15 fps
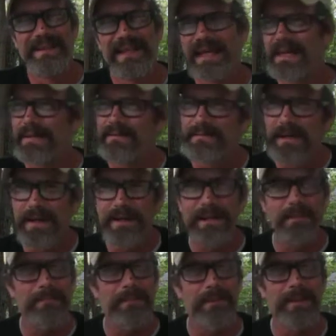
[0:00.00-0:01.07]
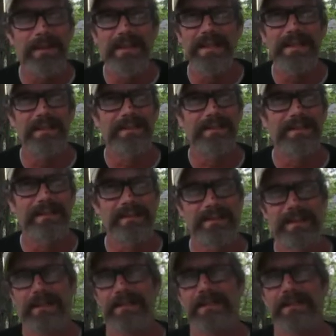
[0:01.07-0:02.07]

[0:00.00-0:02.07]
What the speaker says: And the fucked up part is, they're